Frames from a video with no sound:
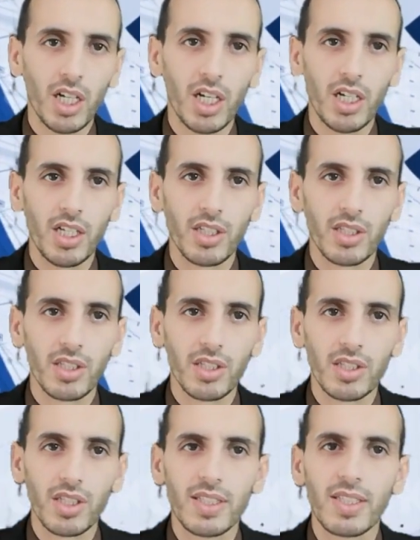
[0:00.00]
And
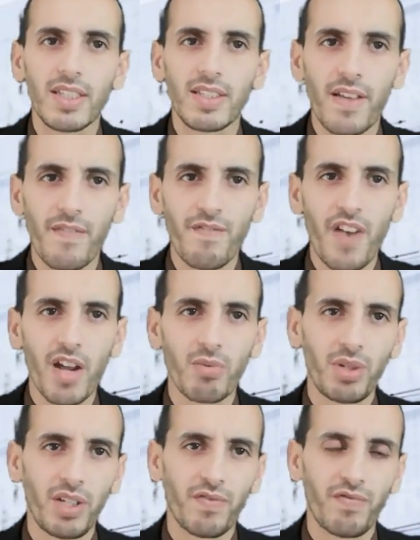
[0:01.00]
this is a
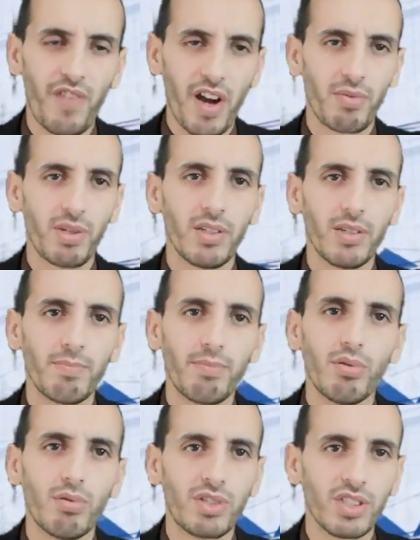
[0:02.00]
very, very
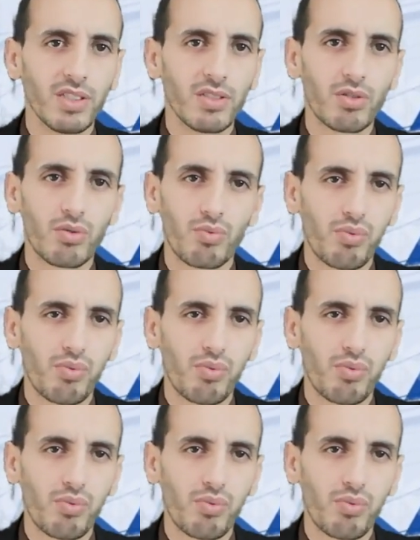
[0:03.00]
important,